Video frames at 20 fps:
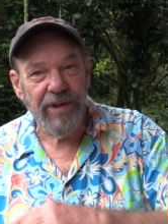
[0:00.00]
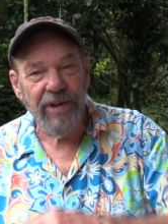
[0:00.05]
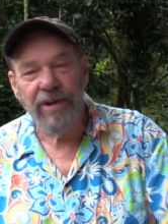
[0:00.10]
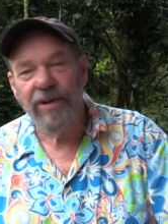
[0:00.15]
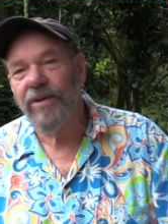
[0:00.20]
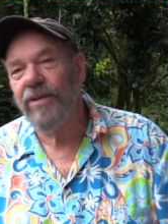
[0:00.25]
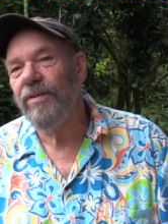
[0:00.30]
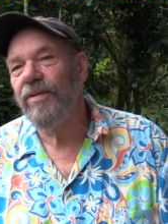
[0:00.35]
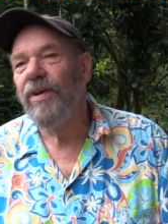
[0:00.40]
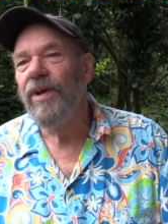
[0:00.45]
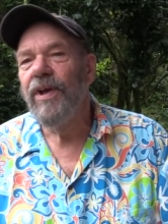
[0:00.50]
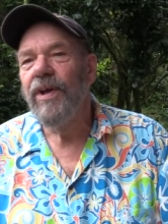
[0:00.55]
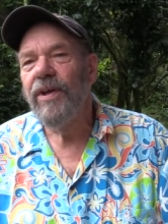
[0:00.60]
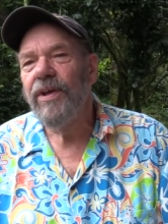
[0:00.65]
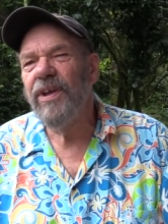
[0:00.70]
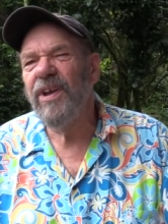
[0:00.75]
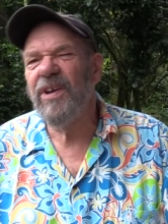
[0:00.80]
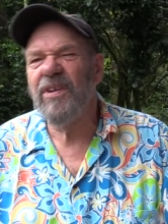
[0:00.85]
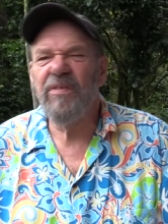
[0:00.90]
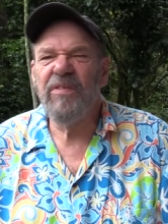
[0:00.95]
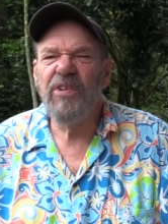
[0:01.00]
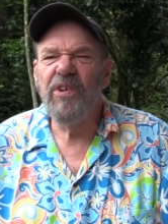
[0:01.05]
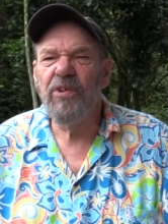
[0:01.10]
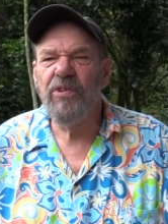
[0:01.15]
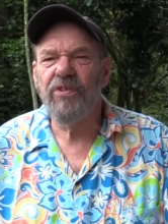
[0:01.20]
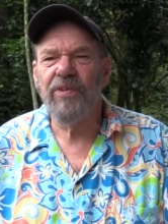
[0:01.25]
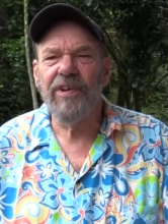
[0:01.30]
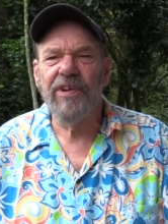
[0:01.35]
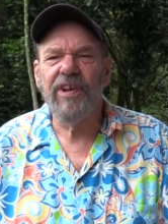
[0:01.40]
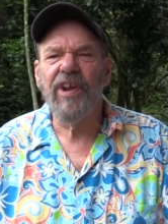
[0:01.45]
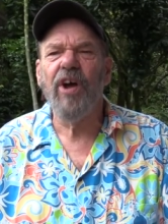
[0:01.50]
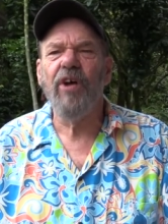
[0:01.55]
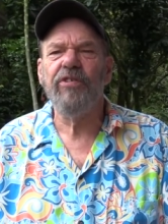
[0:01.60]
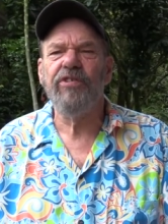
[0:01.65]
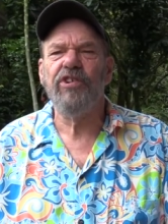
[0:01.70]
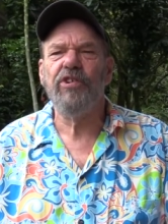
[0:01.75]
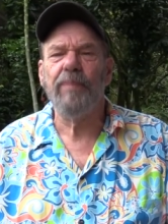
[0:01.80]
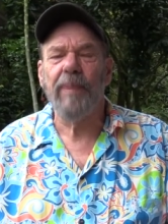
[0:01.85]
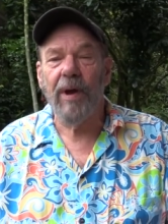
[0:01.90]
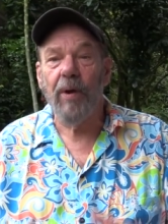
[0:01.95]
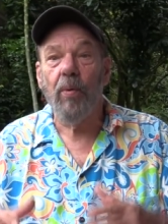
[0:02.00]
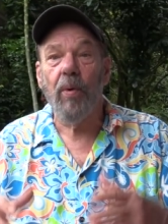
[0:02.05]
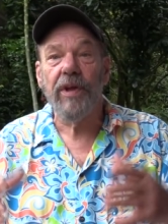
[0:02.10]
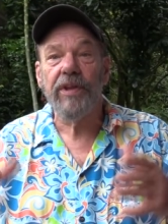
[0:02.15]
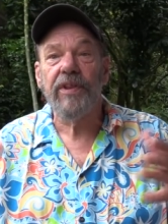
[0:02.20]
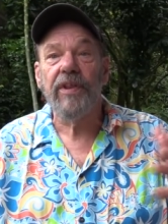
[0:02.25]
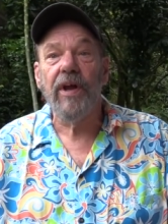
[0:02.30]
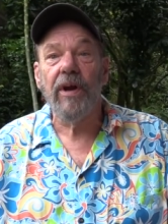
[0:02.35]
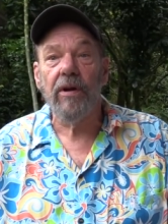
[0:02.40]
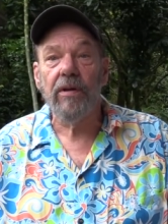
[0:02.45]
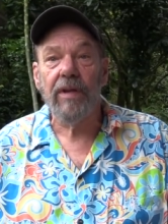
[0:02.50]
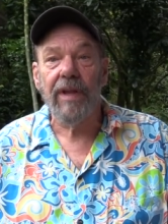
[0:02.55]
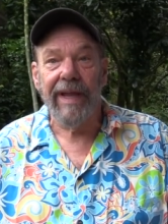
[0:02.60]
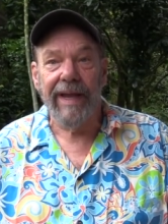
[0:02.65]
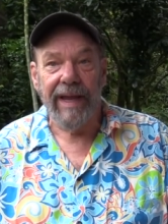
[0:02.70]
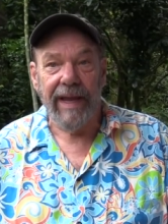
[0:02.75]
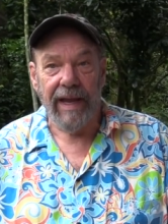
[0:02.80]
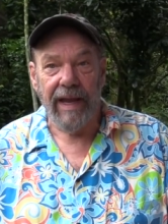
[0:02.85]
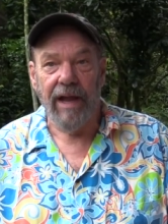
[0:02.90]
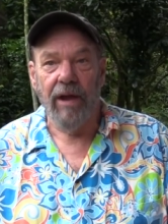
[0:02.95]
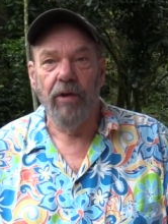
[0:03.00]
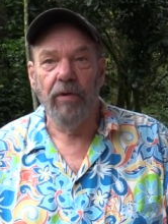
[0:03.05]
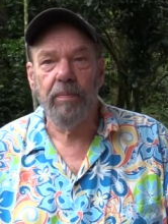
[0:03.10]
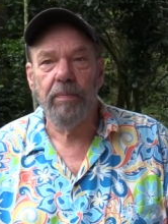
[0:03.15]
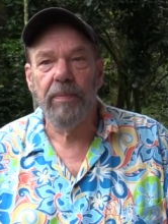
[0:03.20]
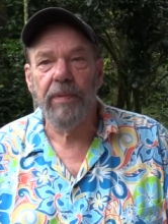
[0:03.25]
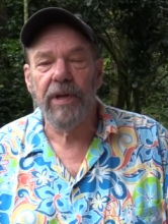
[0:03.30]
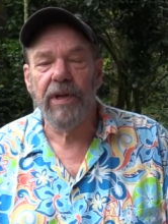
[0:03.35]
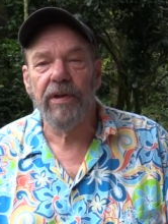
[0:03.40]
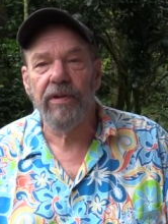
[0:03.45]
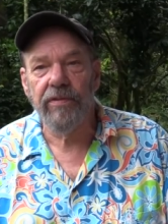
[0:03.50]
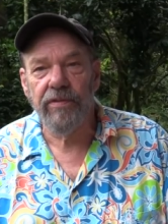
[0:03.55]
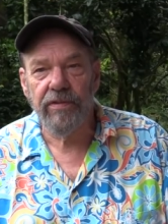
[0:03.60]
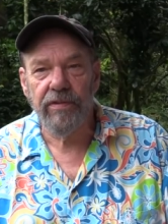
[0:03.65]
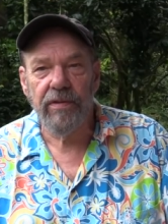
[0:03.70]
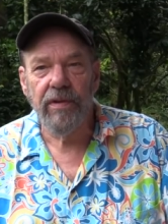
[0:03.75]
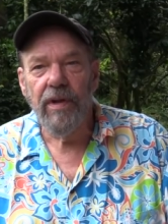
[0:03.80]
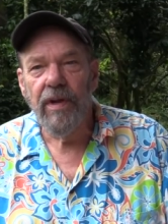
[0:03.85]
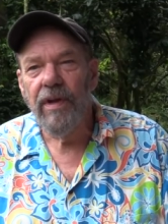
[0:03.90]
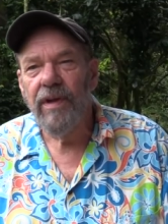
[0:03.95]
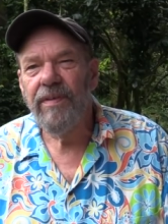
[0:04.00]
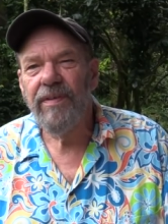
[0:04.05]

You know, you usually tell just by what they're laying out because